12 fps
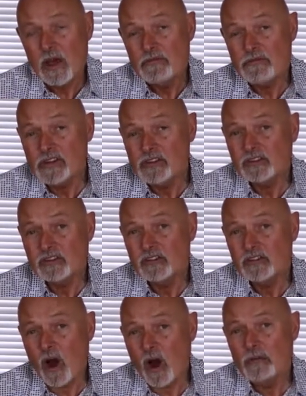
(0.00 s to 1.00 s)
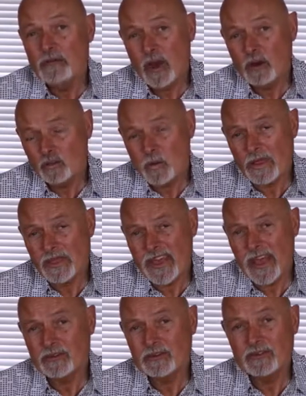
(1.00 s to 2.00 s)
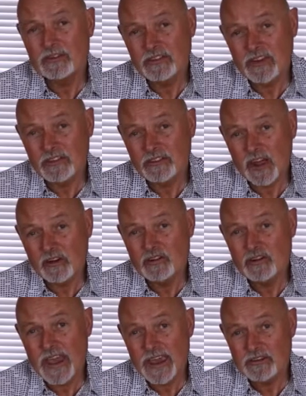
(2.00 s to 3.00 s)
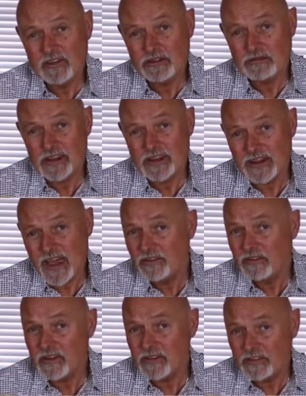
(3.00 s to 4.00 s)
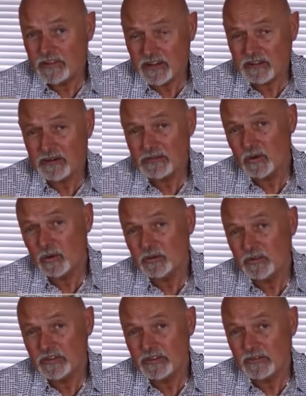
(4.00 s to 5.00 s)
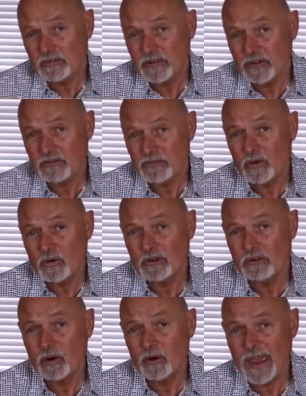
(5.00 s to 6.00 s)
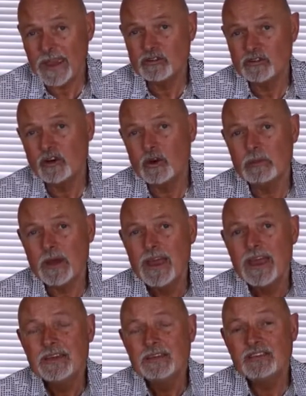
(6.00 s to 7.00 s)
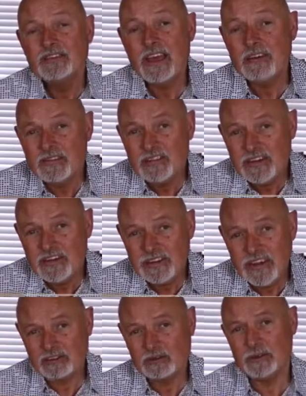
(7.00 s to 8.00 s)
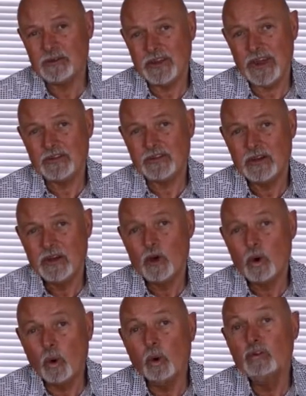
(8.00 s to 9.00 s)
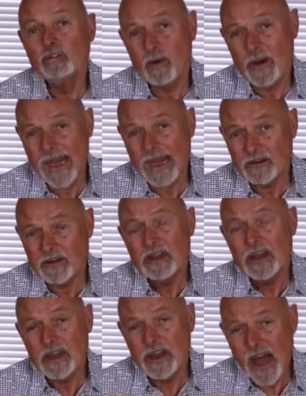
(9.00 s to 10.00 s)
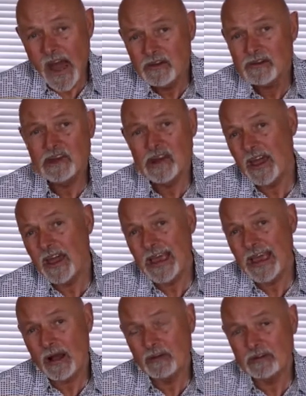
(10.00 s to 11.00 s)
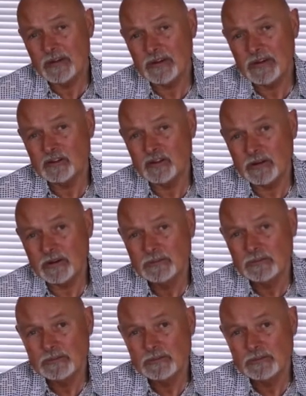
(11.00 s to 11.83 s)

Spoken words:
For instance, of those 1,683 deaths in the 64 to 74-year-old age group, 76% also had an underlying health condition.